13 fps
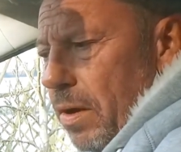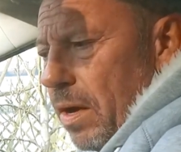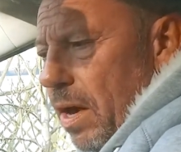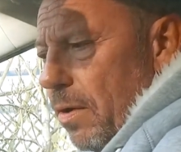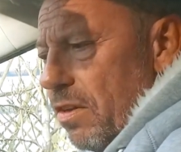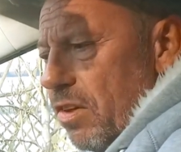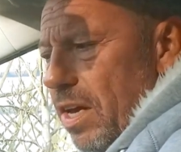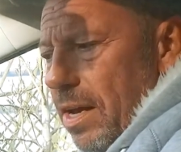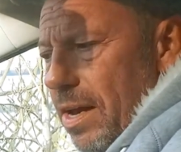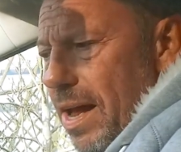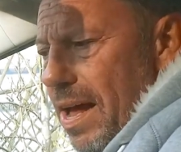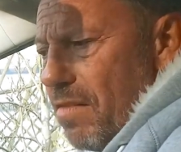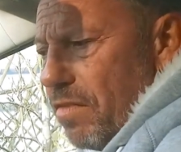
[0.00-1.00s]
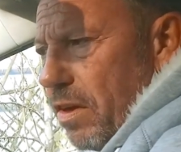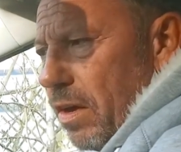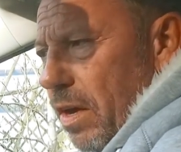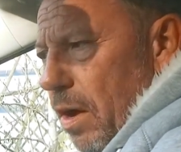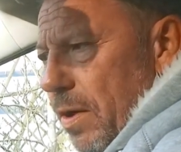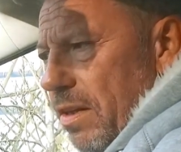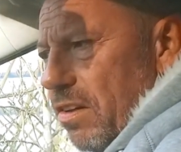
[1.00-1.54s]
you can go into your nav, you
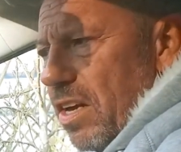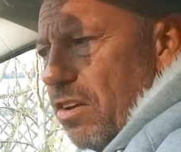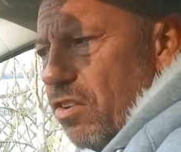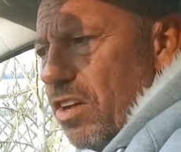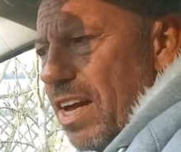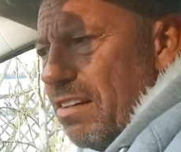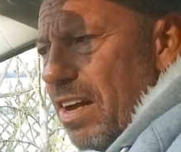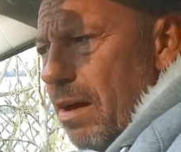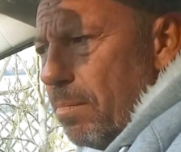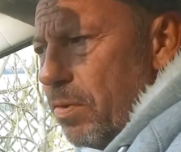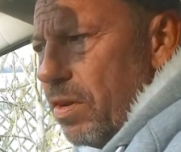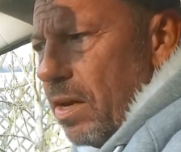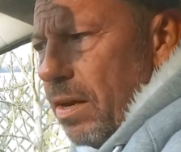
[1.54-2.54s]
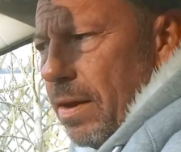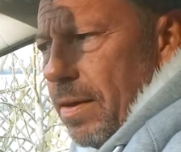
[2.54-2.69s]
can go into your setups,